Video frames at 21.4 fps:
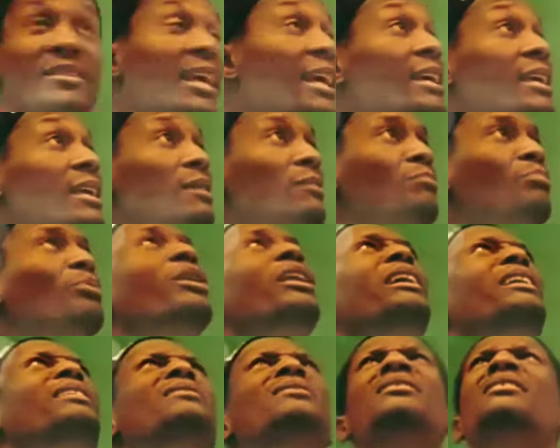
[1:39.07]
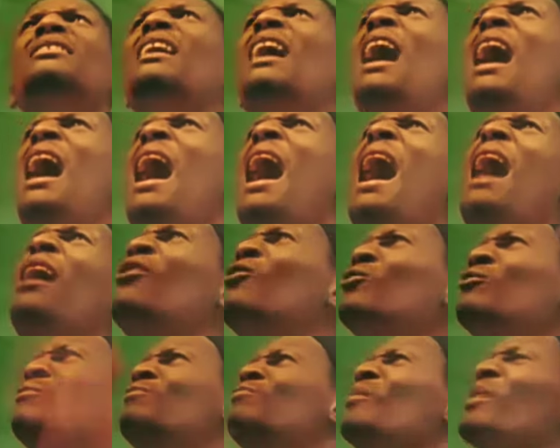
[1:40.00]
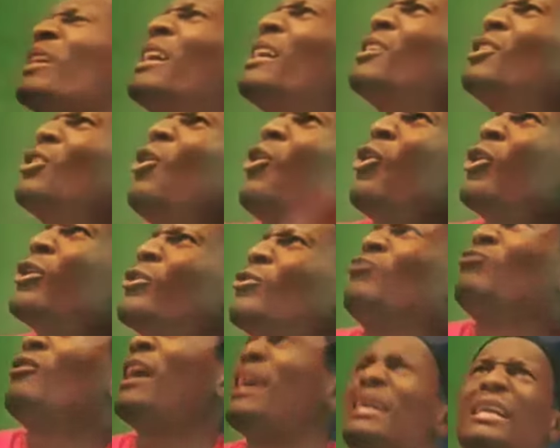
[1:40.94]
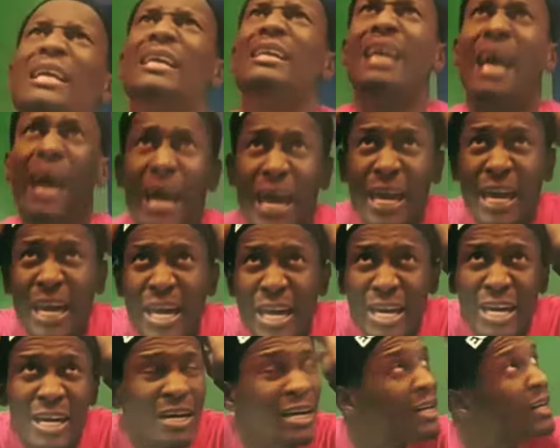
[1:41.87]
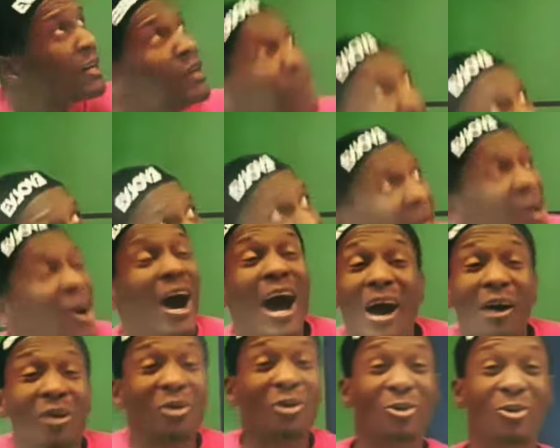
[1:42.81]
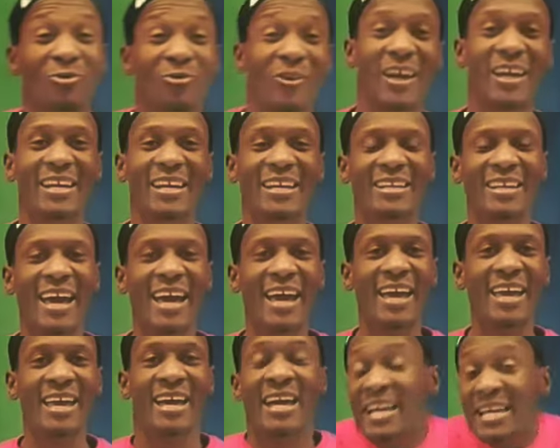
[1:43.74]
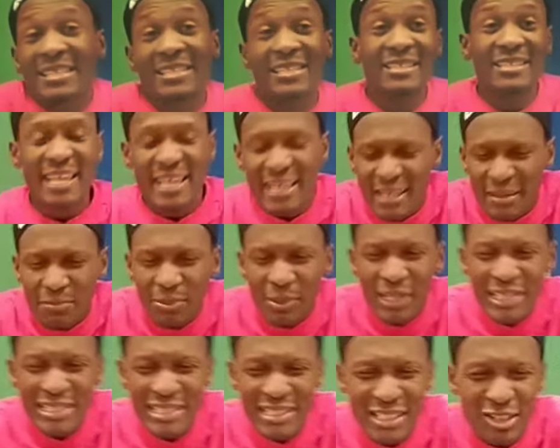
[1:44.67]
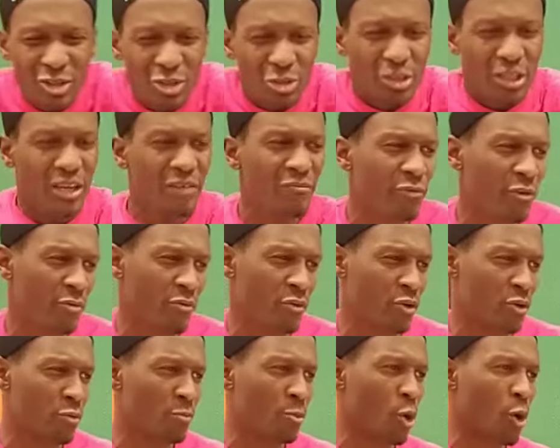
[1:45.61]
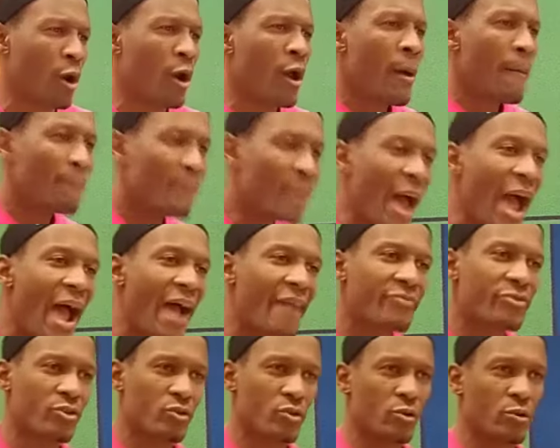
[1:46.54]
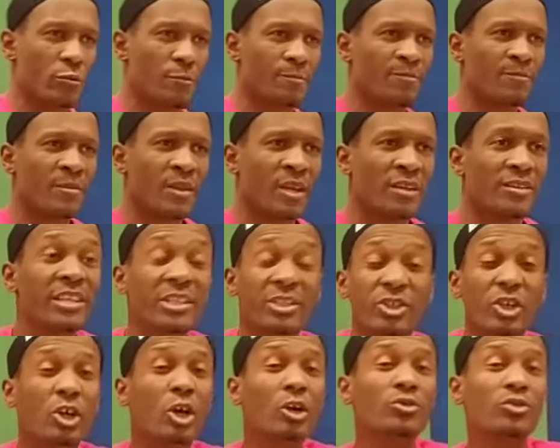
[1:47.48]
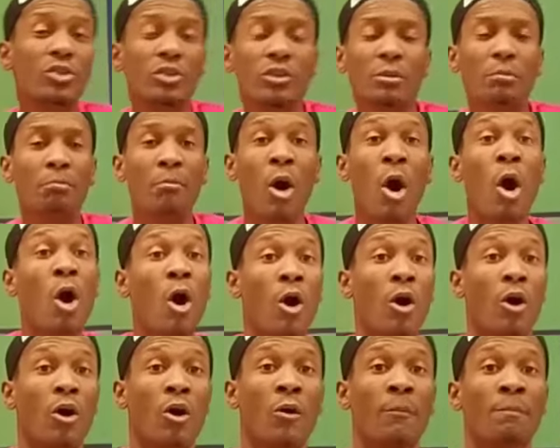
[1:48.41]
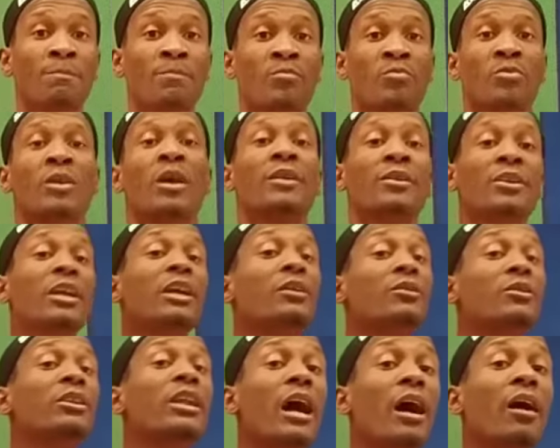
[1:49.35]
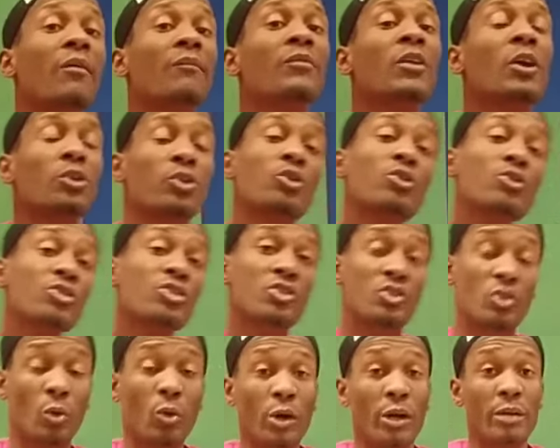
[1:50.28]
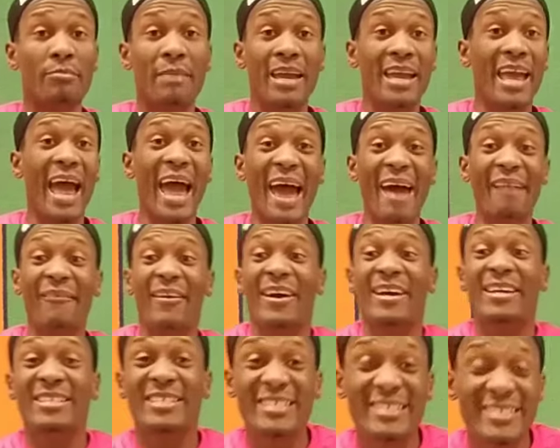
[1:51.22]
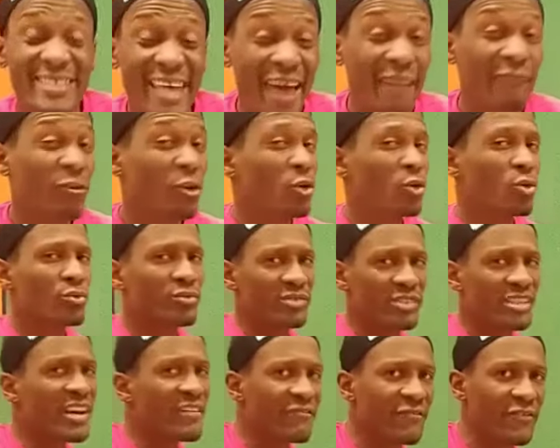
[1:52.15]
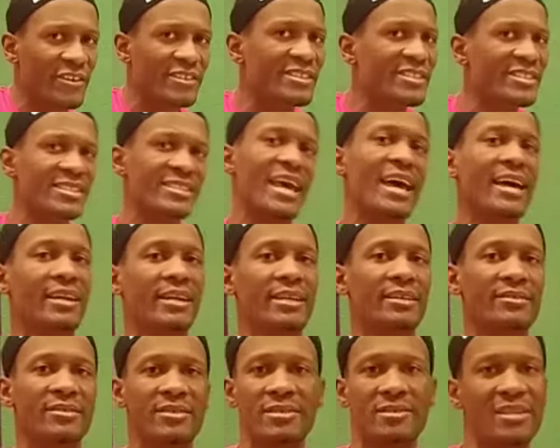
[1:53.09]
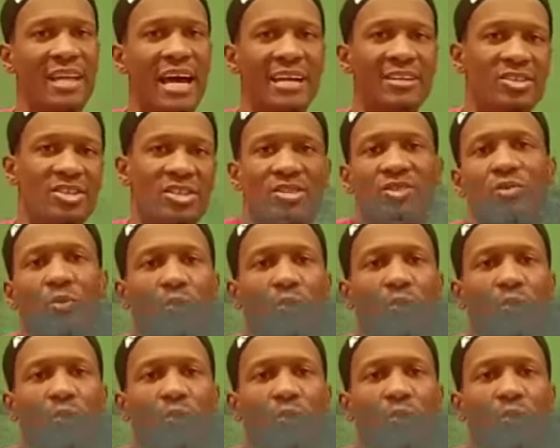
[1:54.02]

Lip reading: taking place out on a rainy day? Out on a rainy day? Is it taking place in your living room or bathroom? Did you go to the mall? You know, your story may have several different settings. It's not just